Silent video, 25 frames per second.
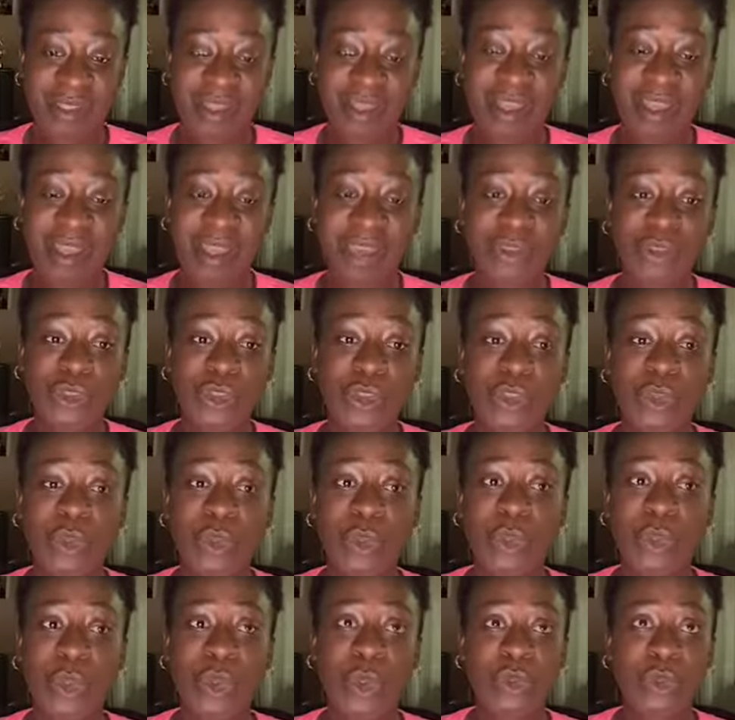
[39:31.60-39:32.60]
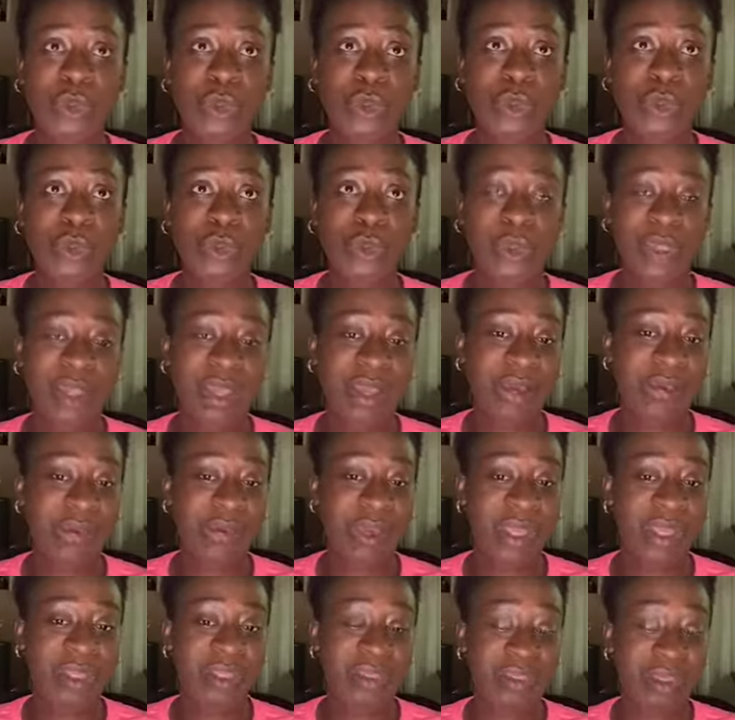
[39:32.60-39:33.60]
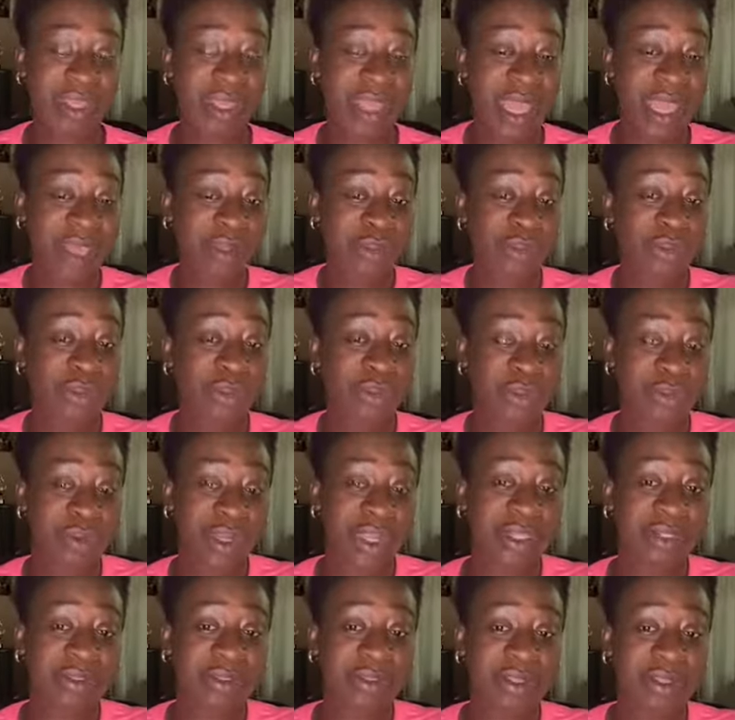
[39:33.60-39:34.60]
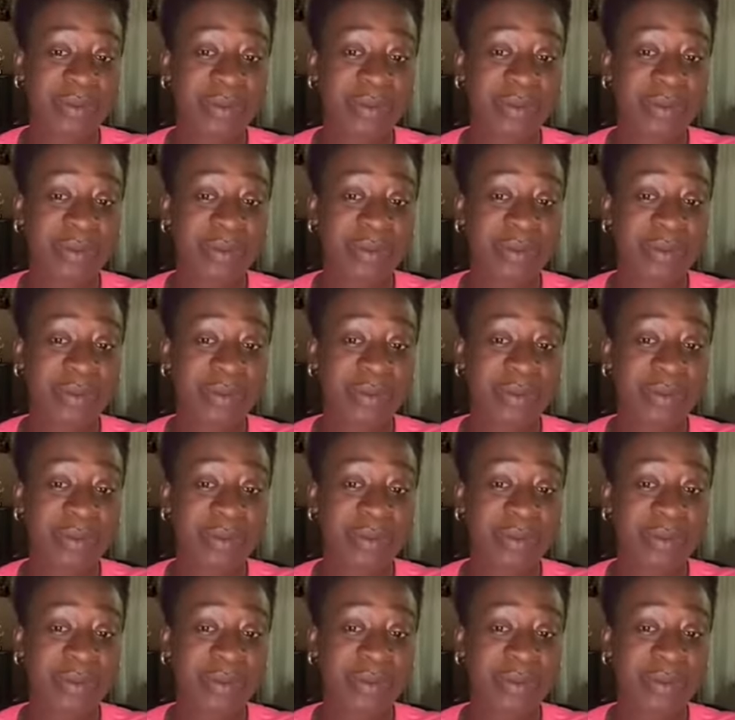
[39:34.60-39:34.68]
And do you also do that with the actual trainers?